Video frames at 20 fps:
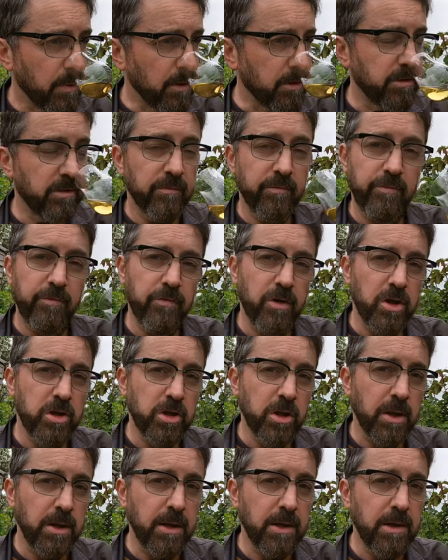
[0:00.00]
And some
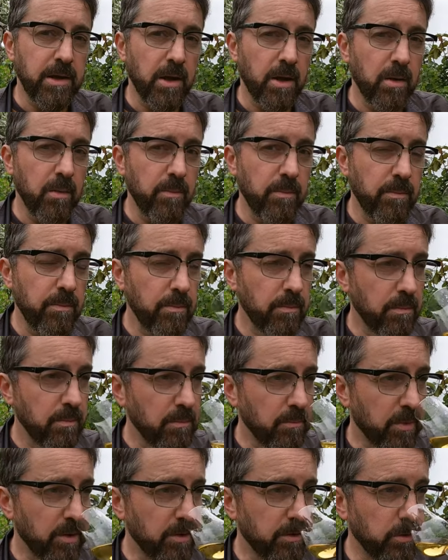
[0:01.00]
fresh honeycomb.
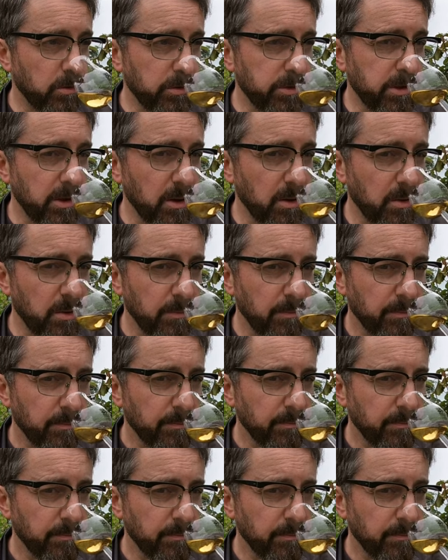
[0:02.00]
But there's also